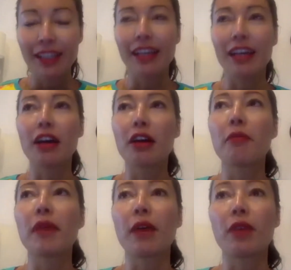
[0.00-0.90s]

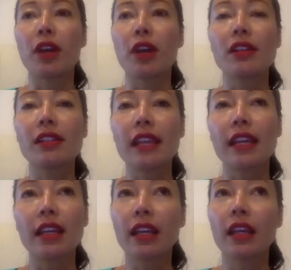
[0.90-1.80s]
And we are
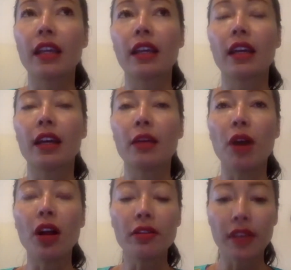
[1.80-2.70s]
taking
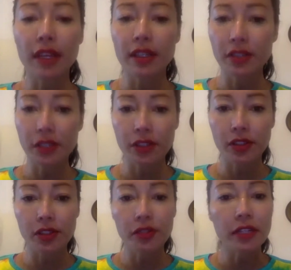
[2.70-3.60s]
all of that into
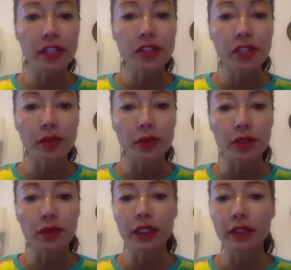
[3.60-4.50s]
consideration.
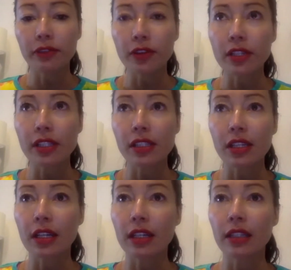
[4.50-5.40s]
We're really focused
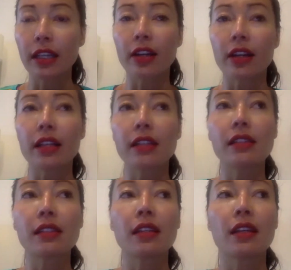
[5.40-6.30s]
on
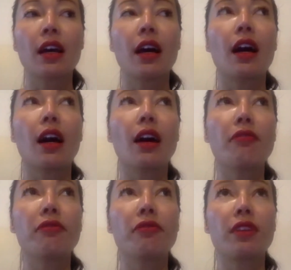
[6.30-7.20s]
areas
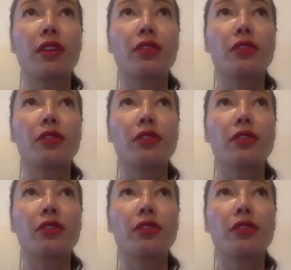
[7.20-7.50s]
of the user